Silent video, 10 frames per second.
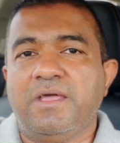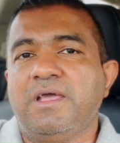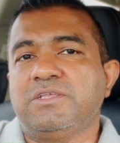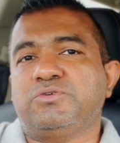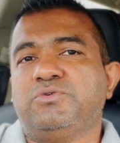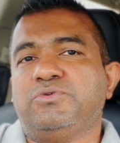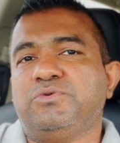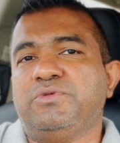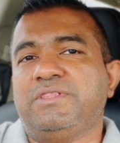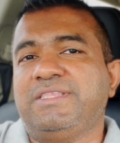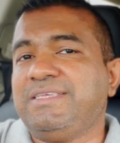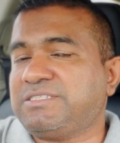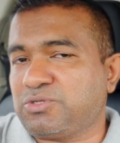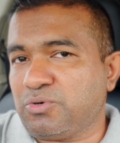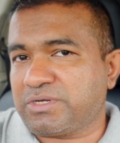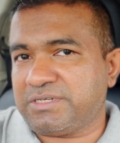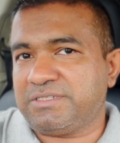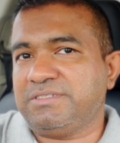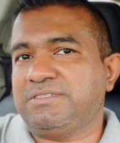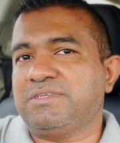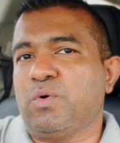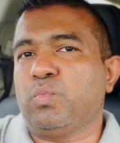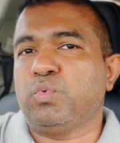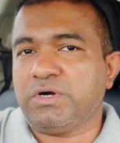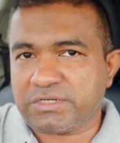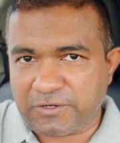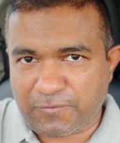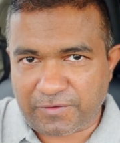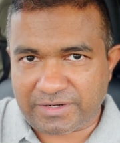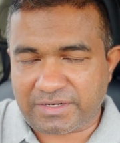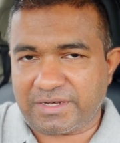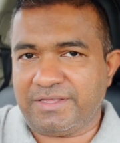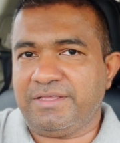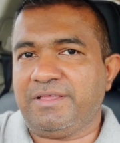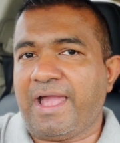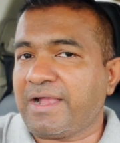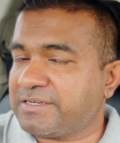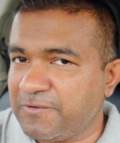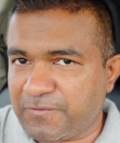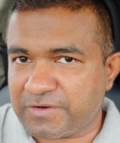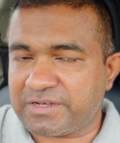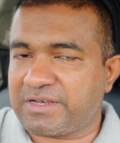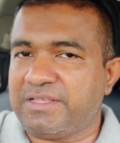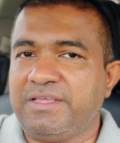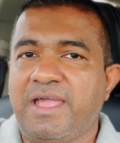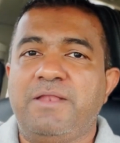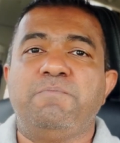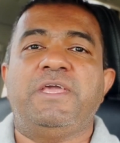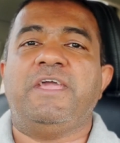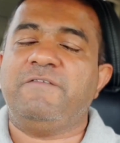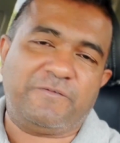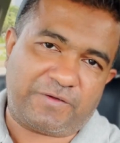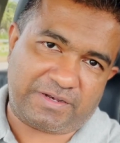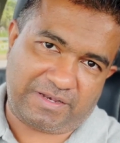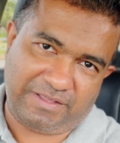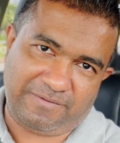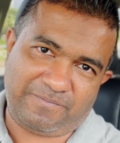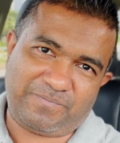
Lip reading: So these tokens work differently, act differently, and behave differently.